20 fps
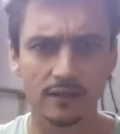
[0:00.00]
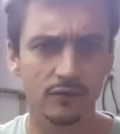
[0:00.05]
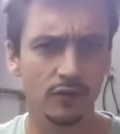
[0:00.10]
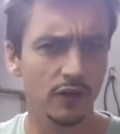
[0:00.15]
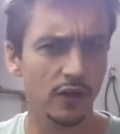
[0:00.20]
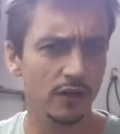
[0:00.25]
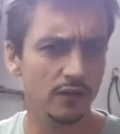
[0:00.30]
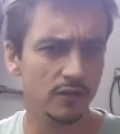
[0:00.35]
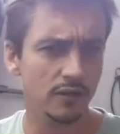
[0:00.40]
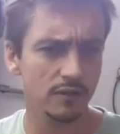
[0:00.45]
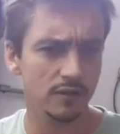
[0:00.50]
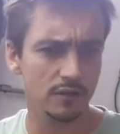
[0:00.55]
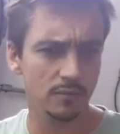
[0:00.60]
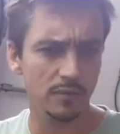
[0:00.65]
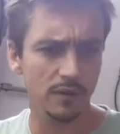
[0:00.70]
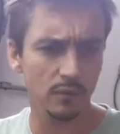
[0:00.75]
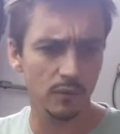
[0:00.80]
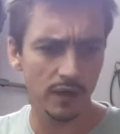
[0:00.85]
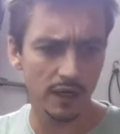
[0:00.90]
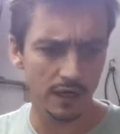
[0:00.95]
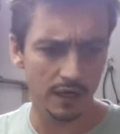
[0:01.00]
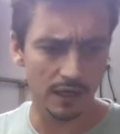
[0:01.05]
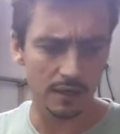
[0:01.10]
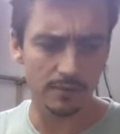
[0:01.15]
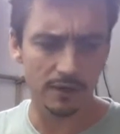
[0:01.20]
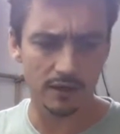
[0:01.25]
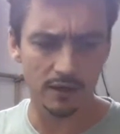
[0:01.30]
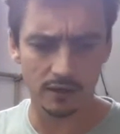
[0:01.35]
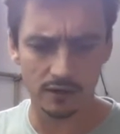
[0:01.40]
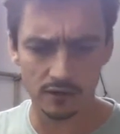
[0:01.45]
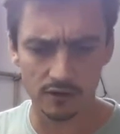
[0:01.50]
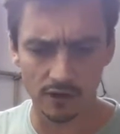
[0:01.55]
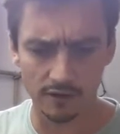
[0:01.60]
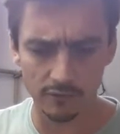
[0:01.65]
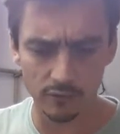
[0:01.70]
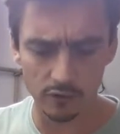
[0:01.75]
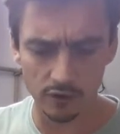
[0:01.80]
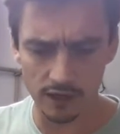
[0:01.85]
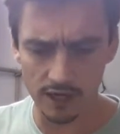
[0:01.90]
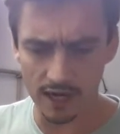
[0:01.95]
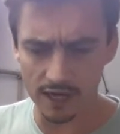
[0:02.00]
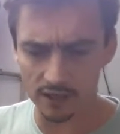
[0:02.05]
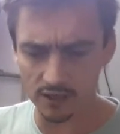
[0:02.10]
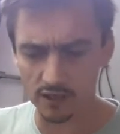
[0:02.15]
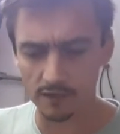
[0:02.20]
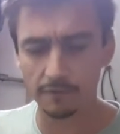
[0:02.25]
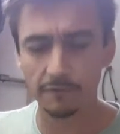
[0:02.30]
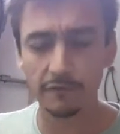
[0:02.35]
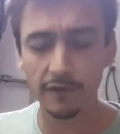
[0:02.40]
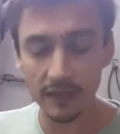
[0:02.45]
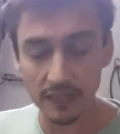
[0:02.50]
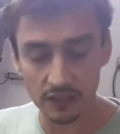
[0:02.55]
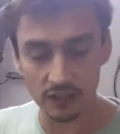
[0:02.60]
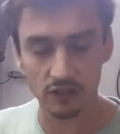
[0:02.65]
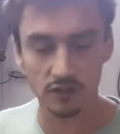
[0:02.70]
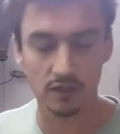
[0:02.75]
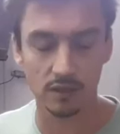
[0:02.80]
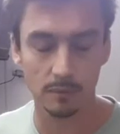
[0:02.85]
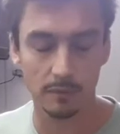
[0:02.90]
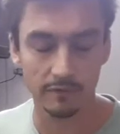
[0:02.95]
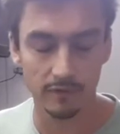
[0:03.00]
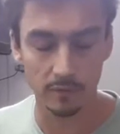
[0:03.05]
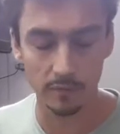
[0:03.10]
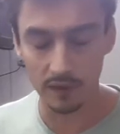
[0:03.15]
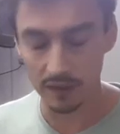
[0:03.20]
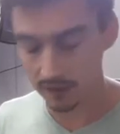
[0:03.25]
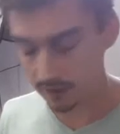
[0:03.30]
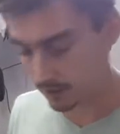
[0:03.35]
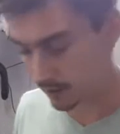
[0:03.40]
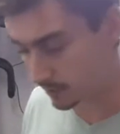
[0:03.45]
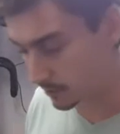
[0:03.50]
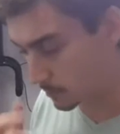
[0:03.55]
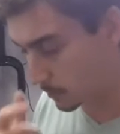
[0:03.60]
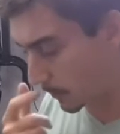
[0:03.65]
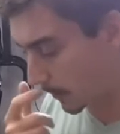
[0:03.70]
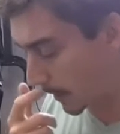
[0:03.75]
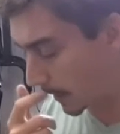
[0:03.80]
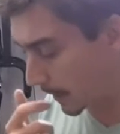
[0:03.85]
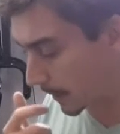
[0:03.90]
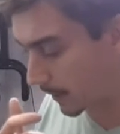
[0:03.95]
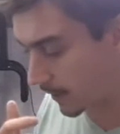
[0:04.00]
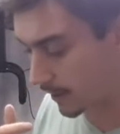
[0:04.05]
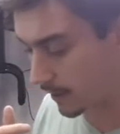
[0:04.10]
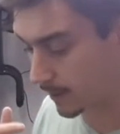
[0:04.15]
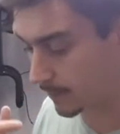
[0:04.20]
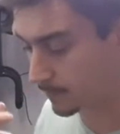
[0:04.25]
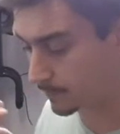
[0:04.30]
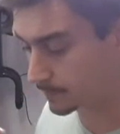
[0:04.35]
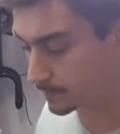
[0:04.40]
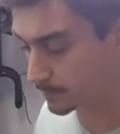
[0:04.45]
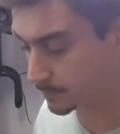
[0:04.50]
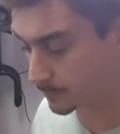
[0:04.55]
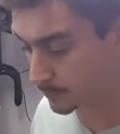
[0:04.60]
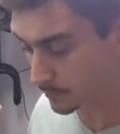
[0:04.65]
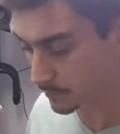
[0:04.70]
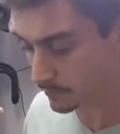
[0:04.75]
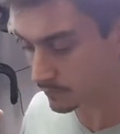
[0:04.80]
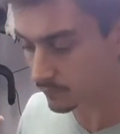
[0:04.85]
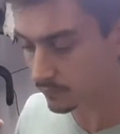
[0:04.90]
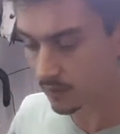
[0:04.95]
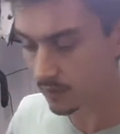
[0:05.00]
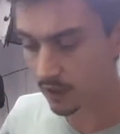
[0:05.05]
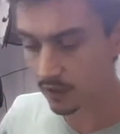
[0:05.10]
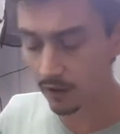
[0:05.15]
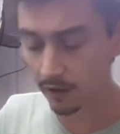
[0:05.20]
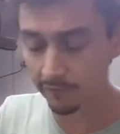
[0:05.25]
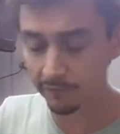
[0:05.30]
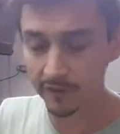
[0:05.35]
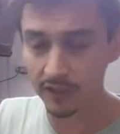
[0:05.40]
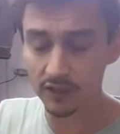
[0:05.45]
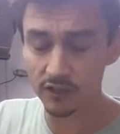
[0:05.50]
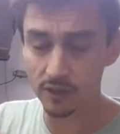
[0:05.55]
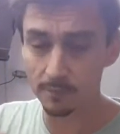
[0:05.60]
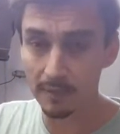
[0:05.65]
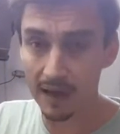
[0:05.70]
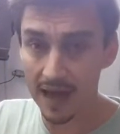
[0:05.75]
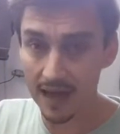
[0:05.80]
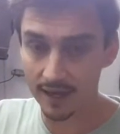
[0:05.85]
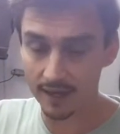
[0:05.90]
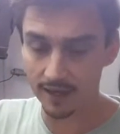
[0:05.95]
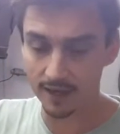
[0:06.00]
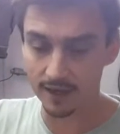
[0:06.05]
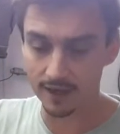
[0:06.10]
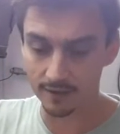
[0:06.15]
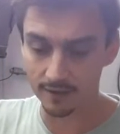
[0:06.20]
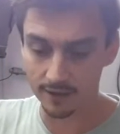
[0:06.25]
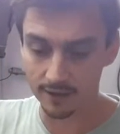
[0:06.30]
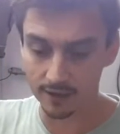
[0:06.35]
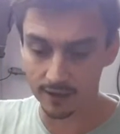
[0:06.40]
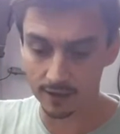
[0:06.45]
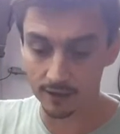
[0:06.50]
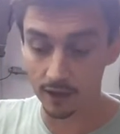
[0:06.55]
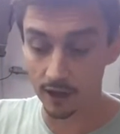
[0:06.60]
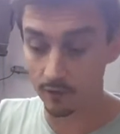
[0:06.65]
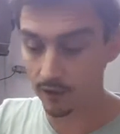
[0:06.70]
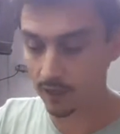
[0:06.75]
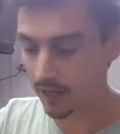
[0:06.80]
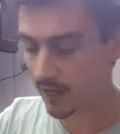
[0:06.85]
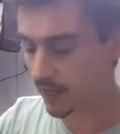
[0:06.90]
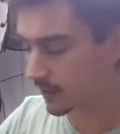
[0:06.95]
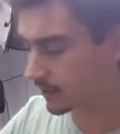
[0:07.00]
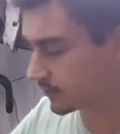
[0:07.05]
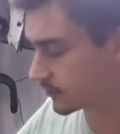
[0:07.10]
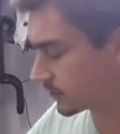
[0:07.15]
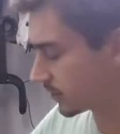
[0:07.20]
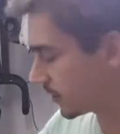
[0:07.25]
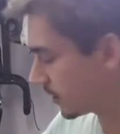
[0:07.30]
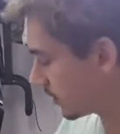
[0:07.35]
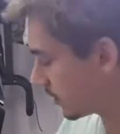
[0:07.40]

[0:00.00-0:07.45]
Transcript: this video series a bit weirdly because I've already actually finished some of the pieces, but finished the back and the lower legs.